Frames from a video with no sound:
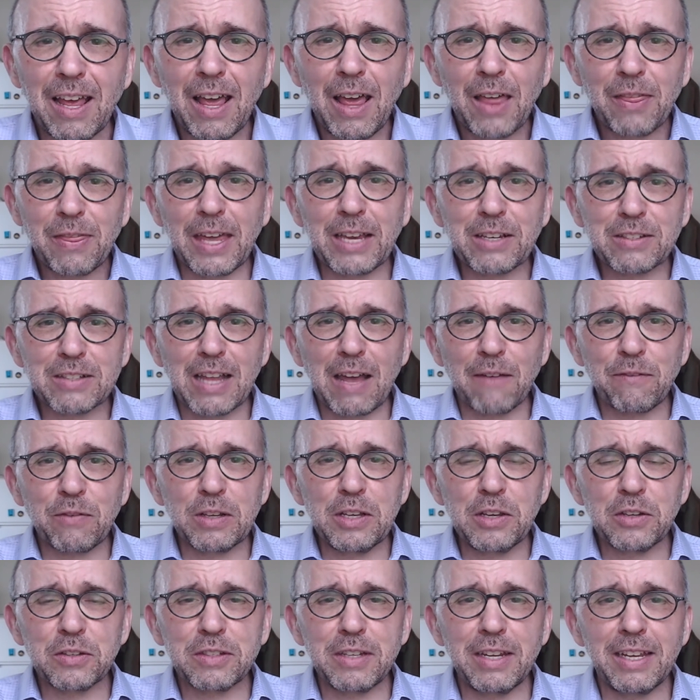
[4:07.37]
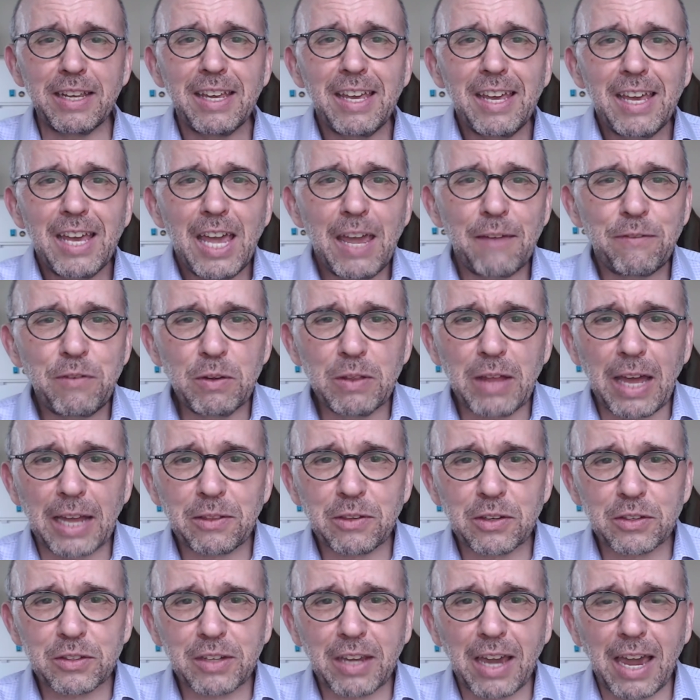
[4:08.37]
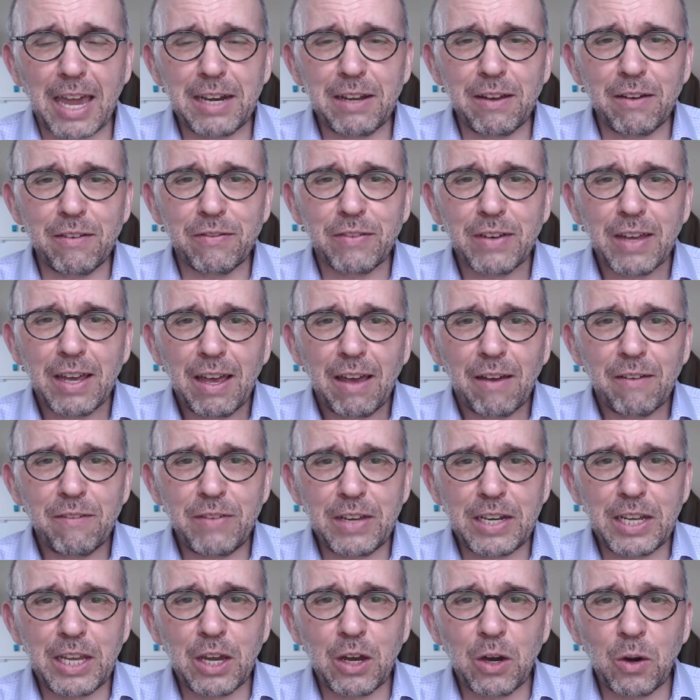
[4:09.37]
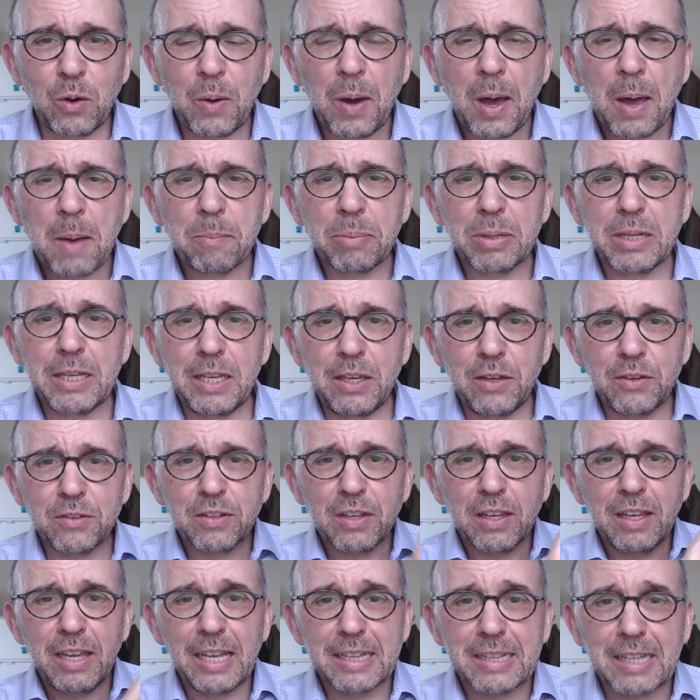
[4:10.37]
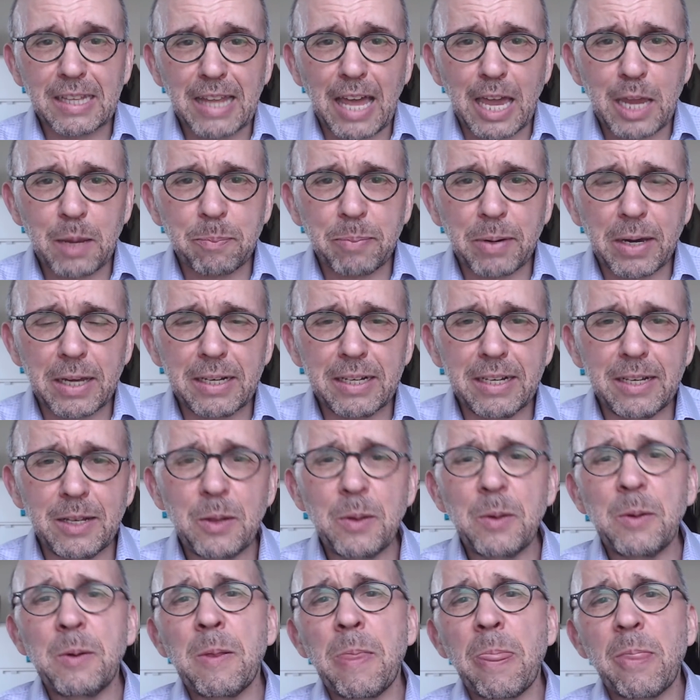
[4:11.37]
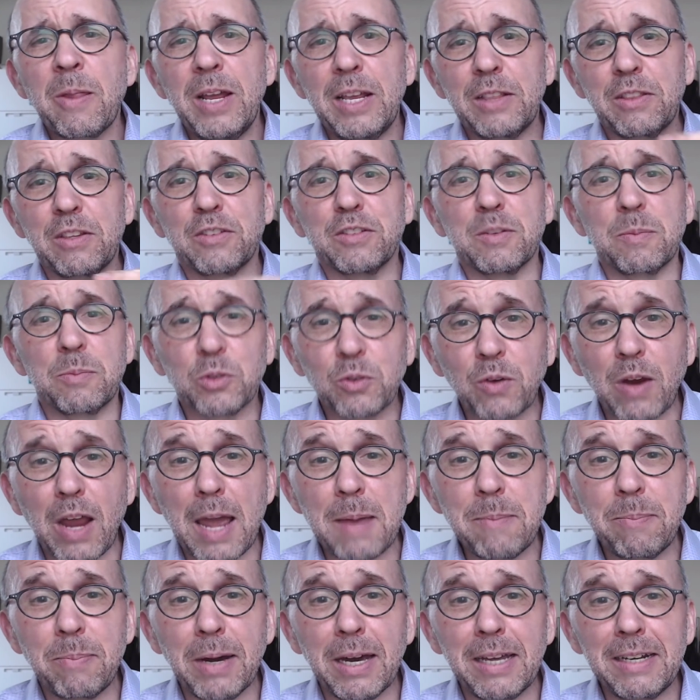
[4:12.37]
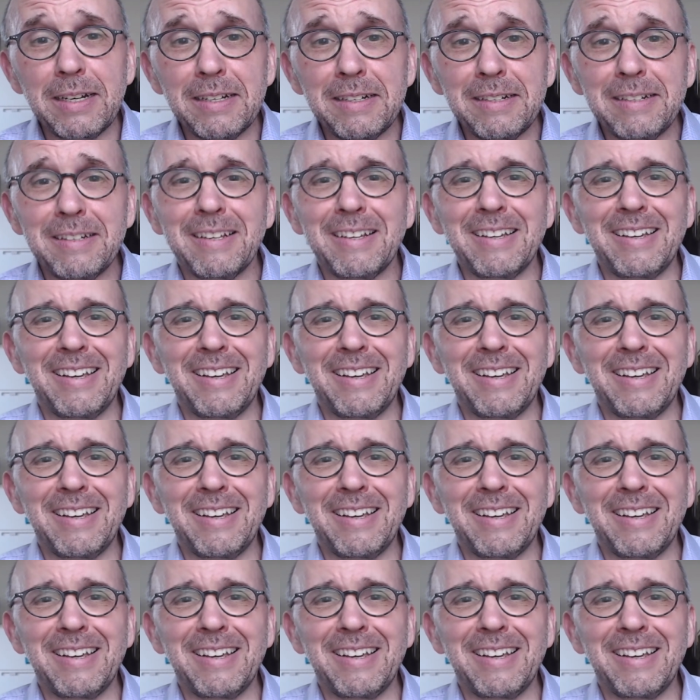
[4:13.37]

Thanks a lot for listening. If you like this kind of video, please hit the like button, hit the subscribe button,